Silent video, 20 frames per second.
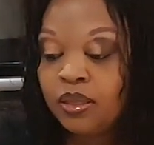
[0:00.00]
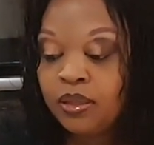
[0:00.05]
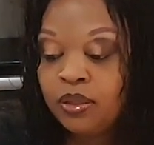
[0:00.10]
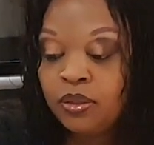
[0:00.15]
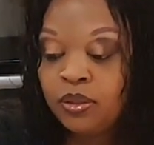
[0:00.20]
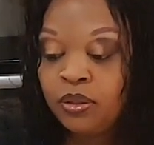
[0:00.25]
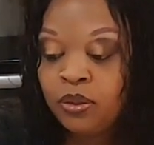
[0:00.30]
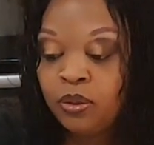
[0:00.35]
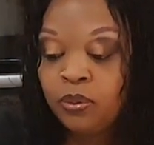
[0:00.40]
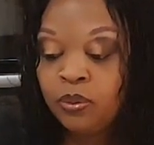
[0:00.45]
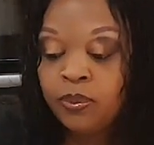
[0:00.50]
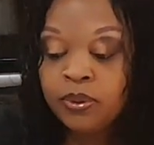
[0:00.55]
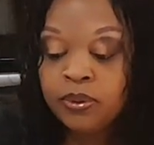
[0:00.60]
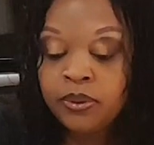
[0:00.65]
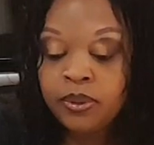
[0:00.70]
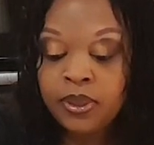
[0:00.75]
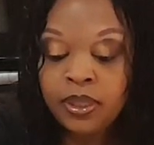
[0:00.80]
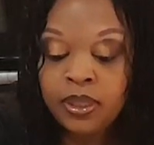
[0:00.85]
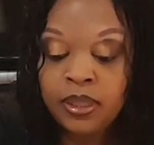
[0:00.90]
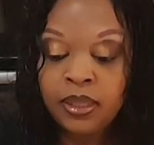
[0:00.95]
You will
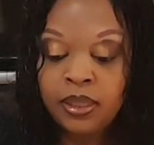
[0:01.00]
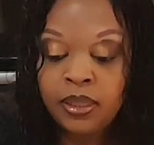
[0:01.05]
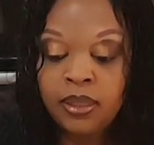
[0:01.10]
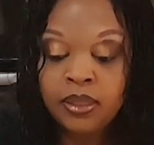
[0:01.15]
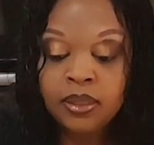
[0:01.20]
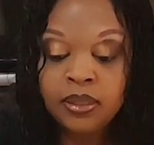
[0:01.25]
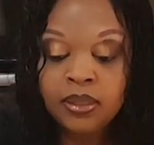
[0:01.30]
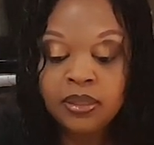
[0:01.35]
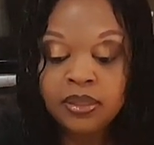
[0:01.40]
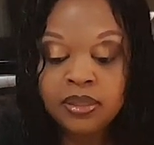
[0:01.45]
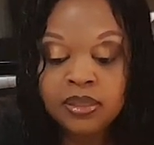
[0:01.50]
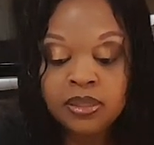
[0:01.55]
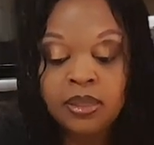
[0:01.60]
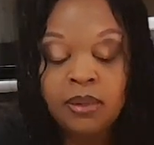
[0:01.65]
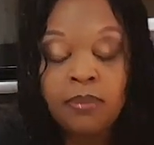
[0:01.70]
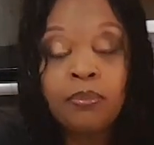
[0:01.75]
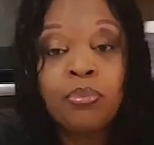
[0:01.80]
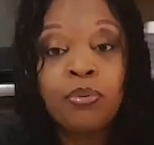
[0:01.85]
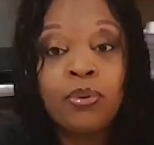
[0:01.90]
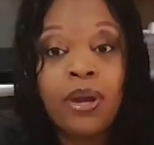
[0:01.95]
need
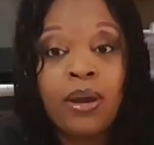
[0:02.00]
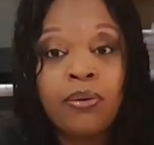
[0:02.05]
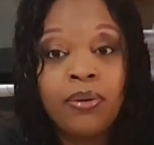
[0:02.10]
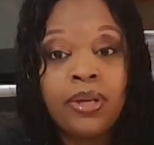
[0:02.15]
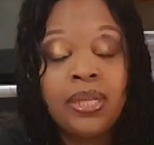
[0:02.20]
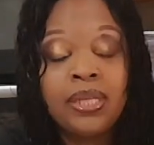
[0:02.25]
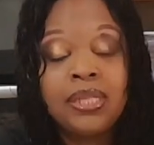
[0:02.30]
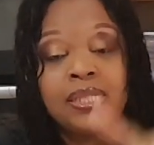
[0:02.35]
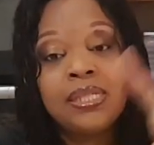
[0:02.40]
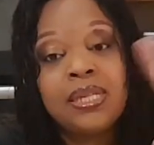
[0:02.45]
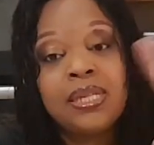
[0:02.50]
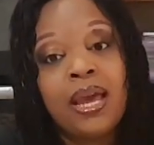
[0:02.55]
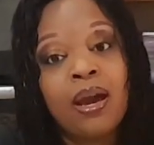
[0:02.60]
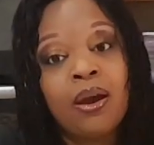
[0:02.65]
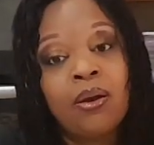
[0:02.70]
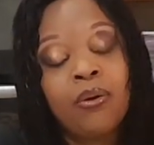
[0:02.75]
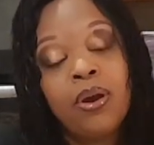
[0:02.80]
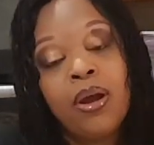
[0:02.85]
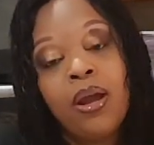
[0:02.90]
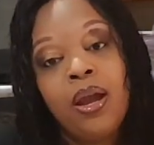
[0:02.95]
some brownies.
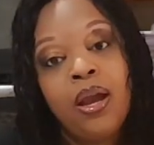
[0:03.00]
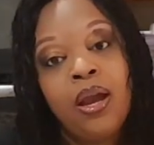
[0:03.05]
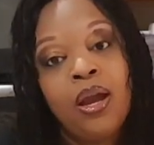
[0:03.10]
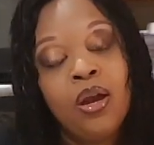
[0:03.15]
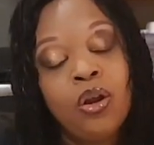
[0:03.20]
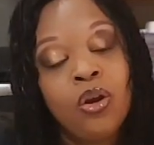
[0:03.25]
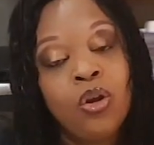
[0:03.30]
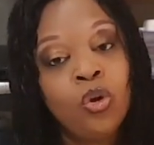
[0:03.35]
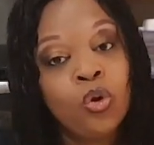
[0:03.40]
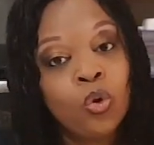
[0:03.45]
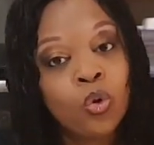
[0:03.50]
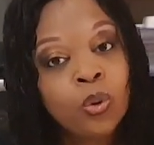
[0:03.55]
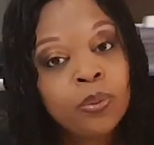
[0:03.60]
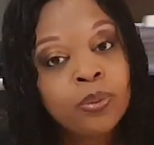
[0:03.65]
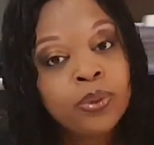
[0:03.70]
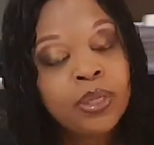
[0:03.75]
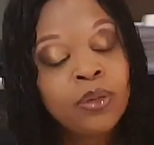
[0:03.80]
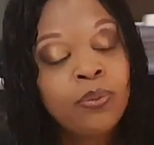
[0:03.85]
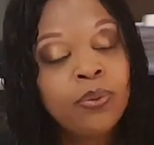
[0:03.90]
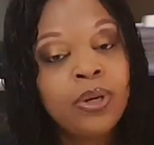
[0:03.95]
Now,
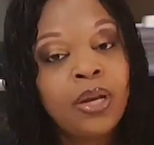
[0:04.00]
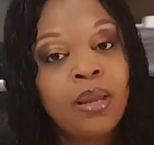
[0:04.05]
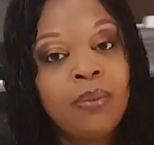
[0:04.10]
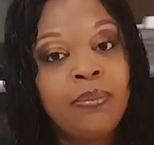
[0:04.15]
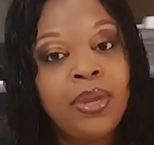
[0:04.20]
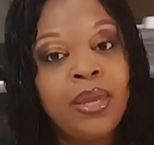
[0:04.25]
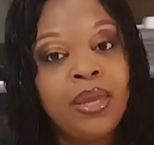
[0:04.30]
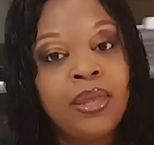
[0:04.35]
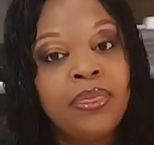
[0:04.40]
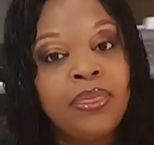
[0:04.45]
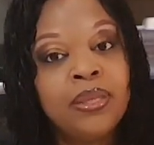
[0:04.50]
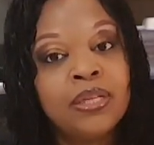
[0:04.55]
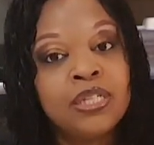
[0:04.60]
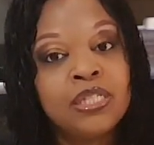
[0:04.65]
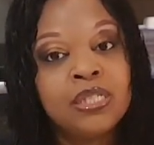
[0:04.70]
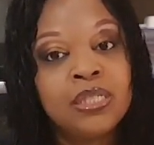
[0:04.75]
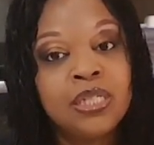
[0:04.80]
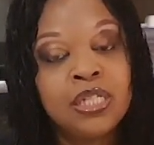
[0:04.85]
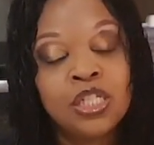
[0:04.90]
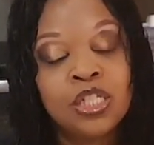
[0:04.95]
normally when I make this
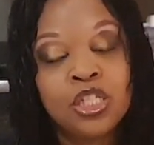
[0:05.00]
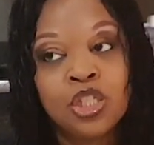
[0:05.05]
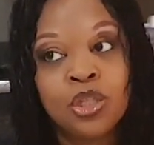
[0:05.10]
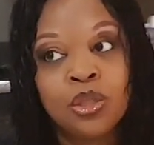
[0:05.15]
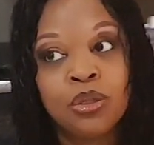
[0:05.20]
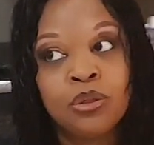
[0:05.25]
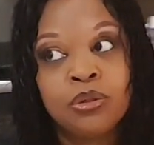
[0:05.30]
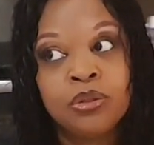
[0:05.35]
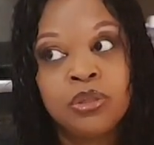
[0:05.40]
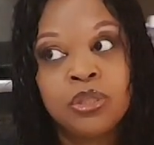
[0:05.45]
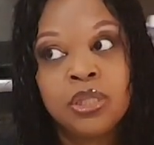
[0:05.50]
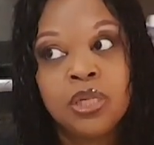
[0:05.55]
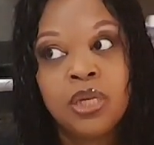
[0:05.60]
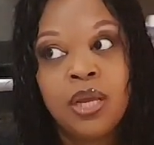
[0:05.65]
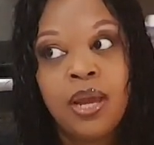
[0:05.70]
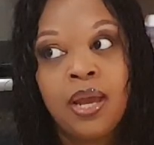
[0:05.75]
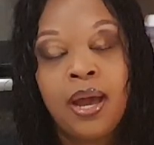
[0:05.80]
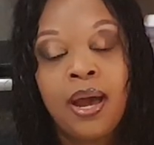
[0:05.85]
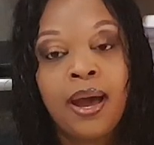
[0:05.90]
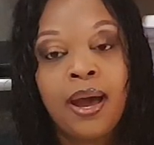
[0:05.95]
dessert,
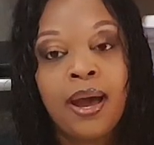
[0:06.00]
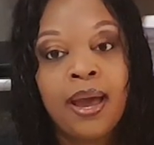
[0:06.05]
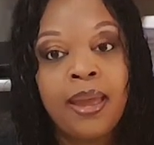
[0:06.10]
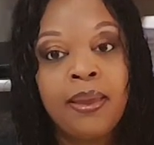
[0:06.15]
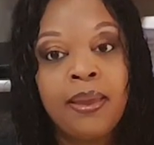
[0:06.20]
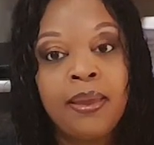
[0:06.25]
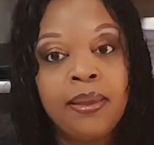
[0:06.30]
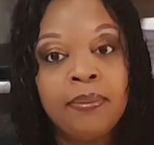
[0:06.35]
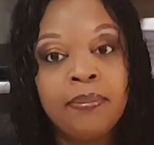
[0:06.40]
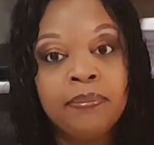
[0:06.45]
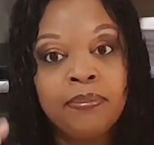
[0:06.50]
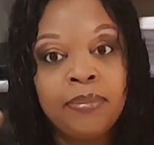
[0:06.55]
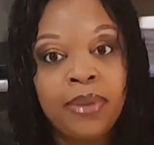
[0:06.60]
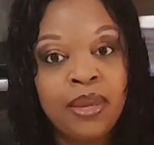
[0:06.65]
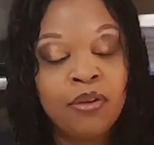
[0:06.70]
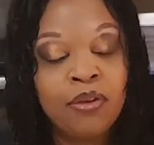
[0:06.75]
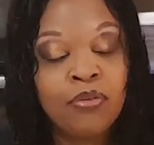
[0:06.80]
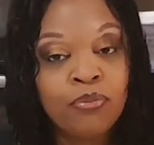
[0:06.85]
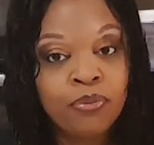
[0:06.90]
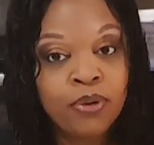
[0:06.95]
I make
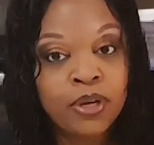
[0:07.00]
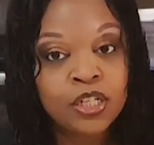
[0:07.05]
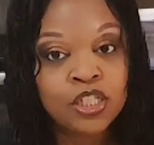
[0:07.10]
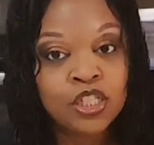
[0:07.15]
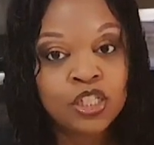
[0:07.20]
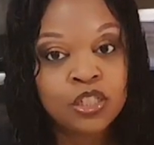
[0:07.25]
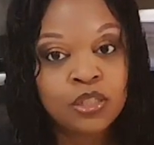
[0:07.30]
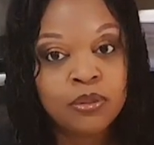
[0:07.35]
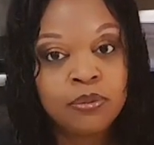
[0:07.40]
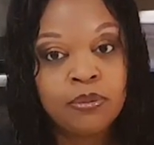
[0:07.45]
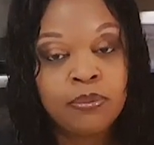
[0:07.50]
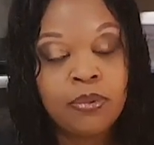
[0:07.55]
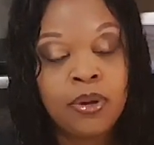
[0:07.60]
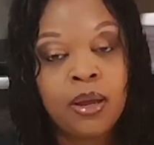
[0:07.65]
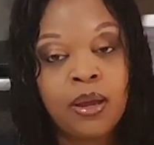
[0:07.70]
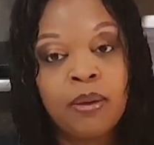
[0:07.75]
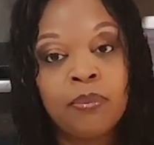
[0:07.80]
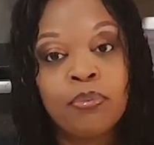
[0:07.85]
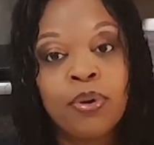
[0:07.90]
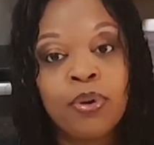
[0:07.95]
fresh
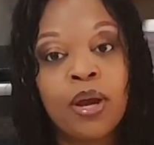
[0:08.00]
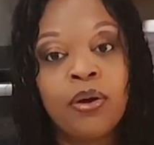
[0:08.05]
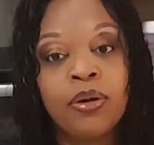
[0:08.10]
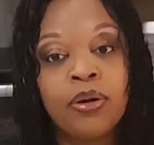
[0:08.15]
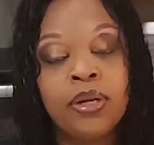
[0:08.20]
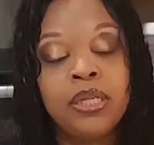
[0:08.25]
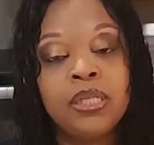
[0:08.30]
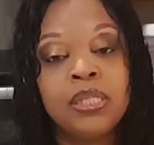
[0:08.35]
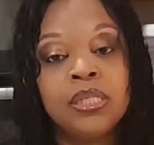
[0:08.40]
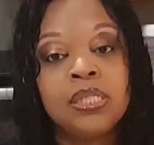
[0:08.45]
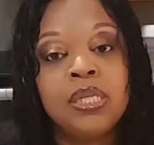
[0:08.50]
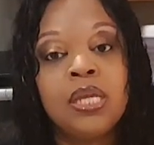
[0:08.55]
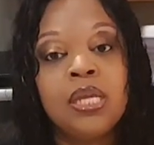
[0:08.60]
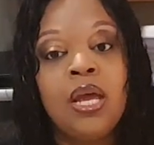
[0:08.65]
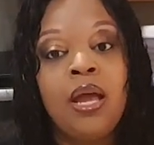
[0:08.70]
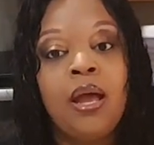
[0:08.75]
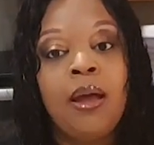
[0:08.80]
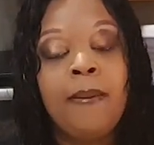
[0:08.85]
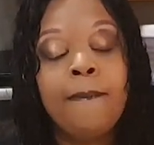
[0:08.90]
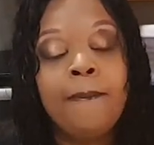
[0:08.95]
brownies.
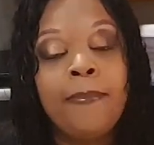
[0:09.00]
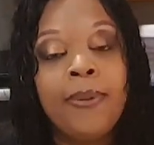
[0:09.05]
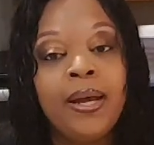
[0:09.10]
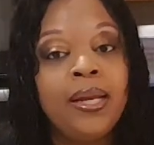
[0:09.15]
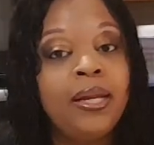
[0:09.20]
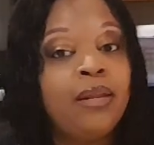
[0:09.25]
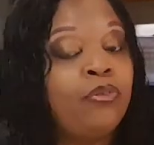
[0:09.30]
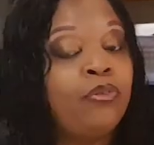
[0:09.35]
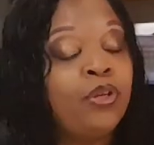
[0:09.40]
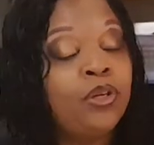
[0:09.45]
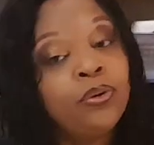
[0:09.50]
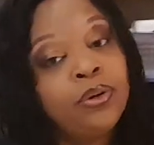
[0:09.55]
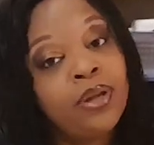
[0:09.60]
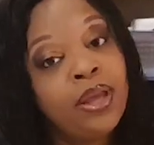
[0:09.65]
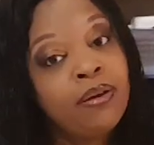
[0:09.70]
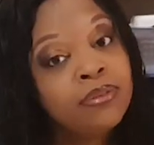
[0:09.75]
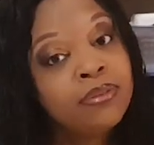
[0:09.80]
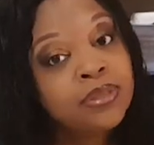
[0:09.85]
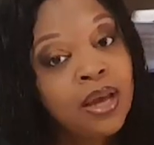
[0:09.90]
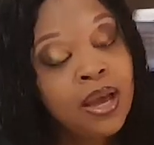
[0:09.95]
But if you don't
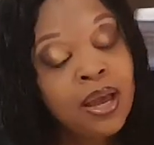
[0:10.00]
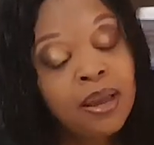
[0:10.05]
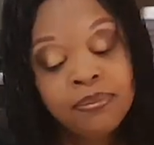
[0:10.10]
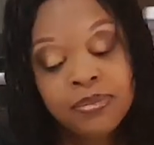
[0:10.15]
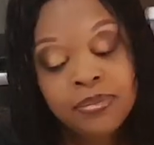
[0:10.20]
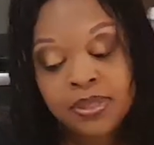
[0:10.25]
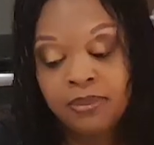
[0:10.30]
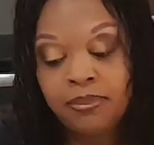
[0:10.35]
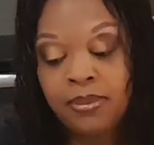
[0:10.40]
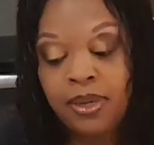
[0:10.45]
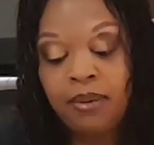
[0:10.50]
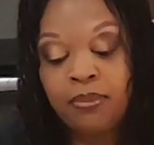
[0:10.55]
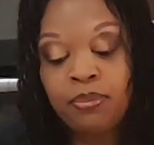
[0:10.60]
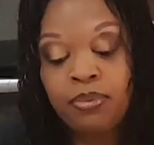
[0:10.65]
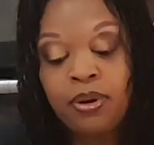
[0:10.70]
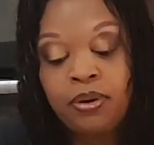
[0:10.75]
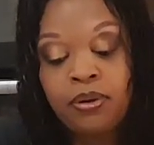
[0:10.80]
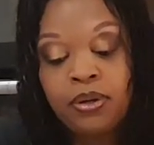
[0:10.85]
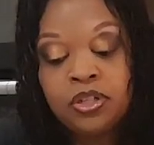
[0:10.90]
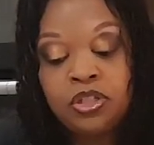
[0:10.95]
have time to make
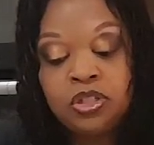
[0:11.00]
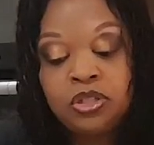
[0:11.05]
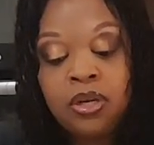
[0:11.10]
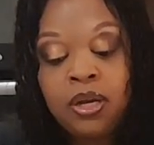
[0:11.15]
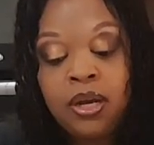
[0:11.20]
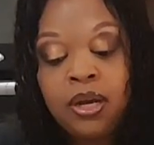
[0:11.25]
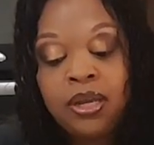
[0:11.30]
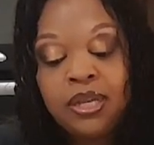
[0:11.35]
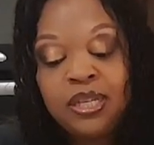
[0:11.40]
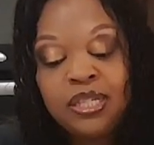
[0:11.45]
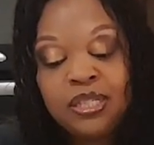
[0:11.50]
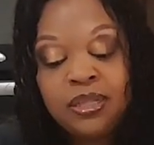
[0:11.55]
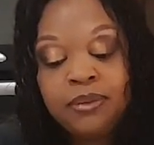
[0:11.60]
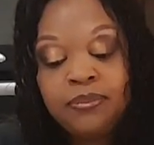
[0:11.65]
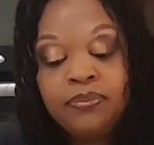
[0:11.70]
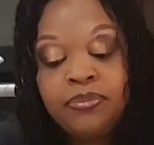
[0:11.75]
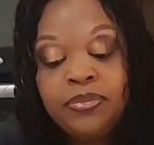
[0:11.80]
brownies, you guys,